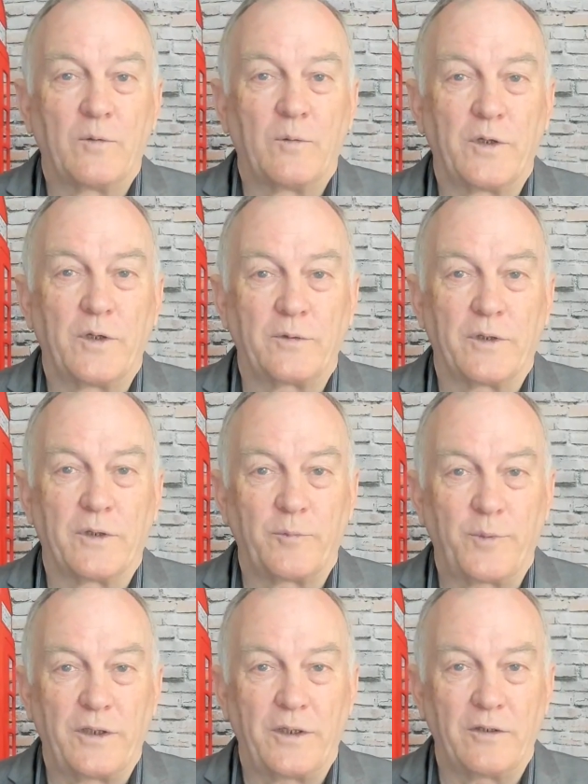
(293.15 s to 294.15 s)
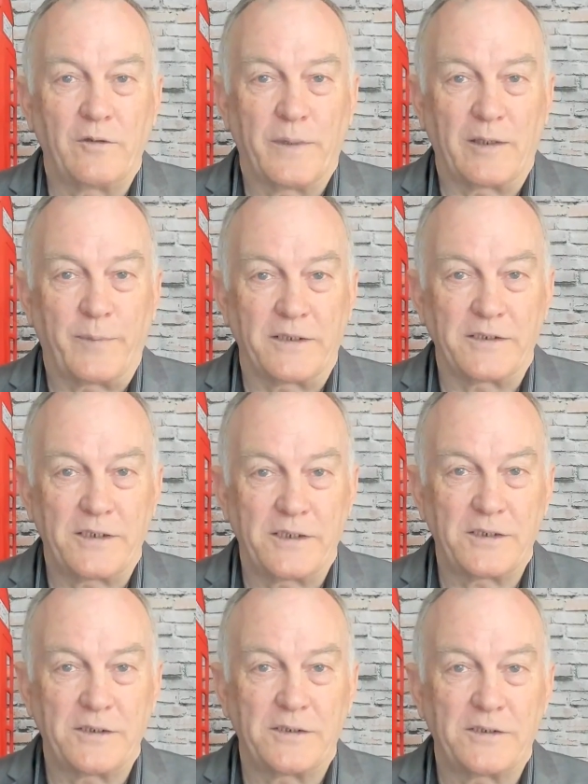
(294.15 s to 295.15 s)
which will help you make better
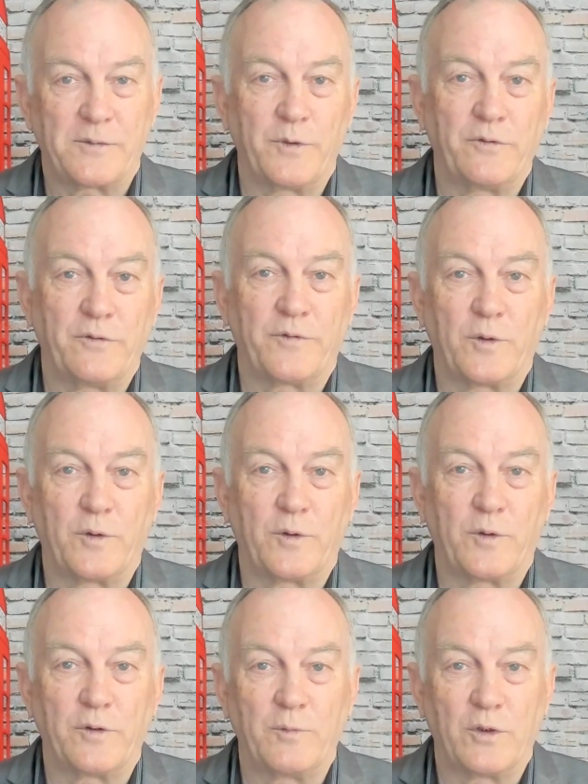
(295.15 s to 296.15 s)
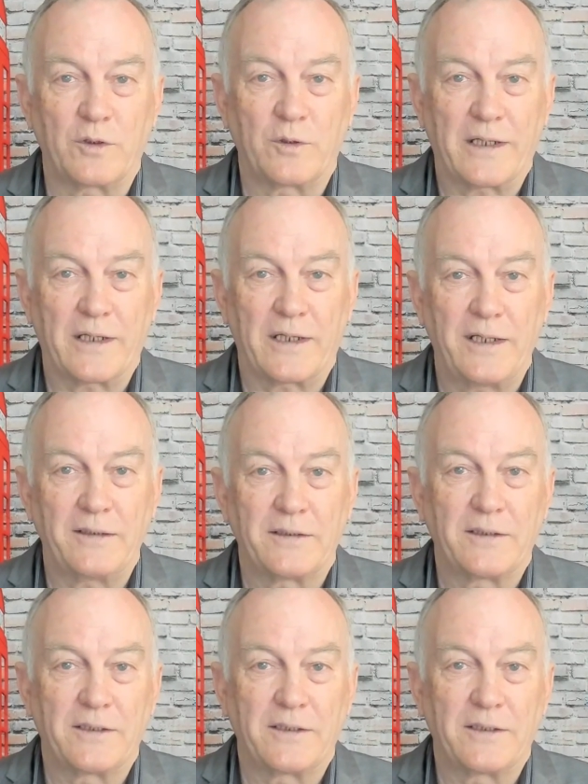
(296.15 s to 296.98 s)
decisions forward more quickly